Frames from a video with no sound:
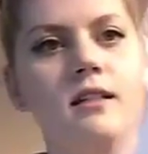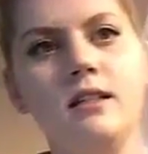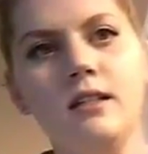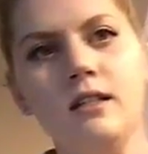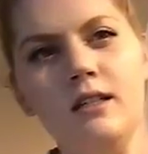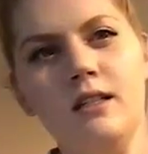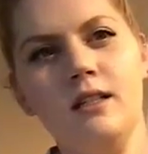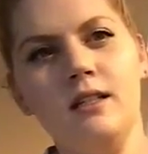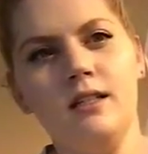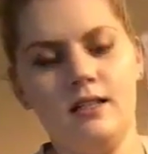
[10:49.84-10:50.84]

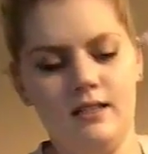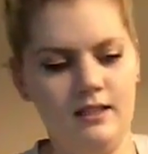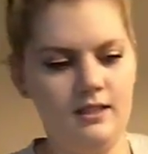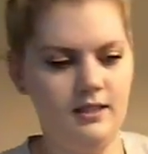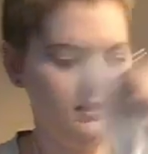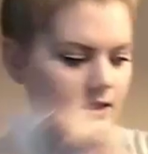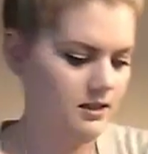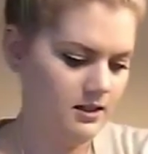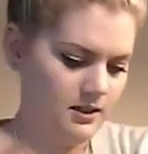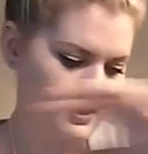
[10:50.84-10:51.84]

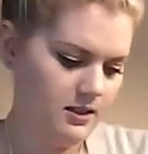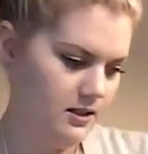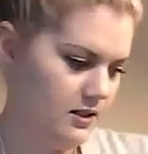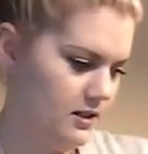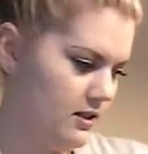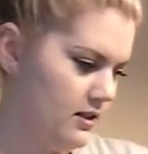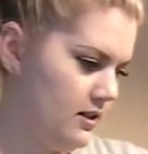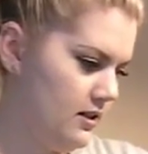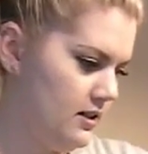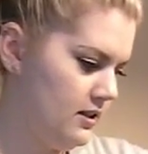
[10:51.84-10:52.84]

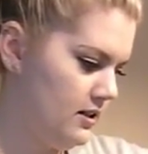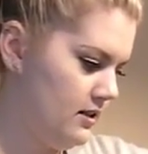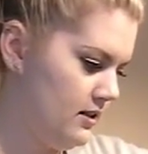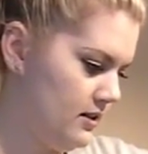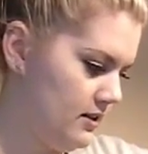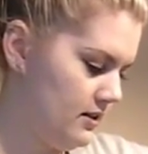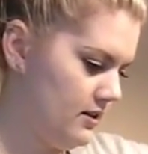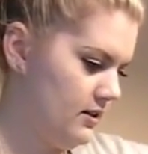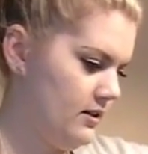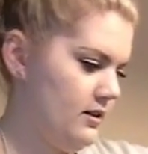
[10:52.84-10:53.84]

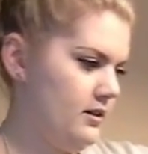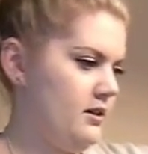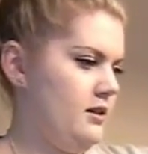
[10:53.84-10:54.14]
(silence)